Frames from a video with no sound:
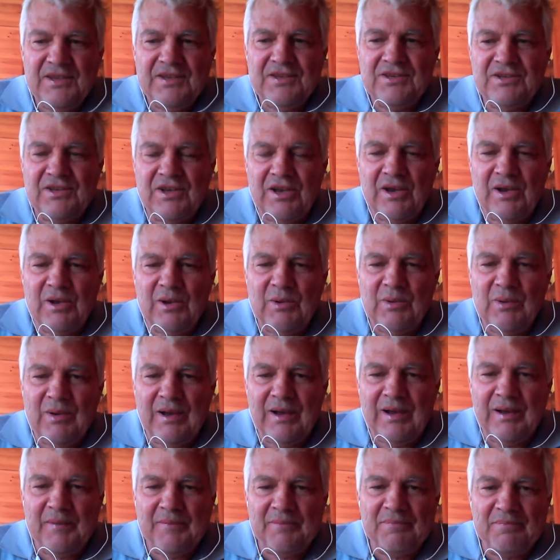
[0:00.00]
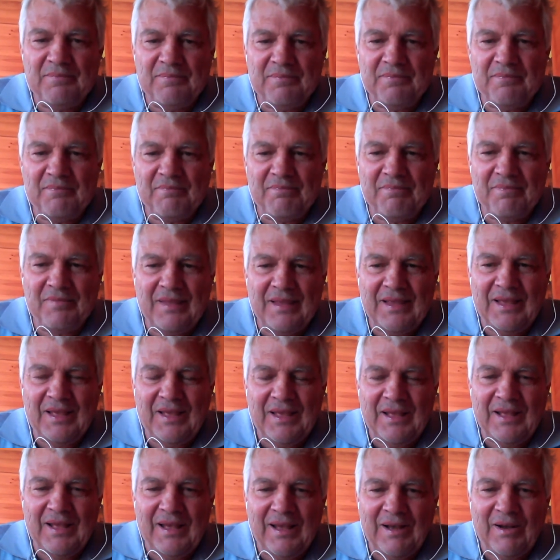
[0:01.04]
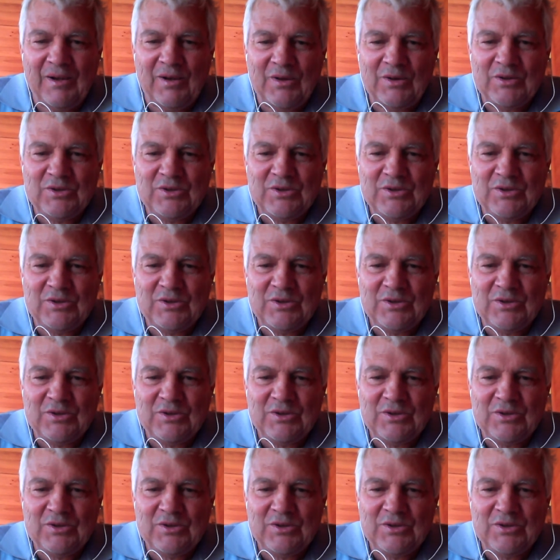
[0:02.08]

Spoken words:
So I'll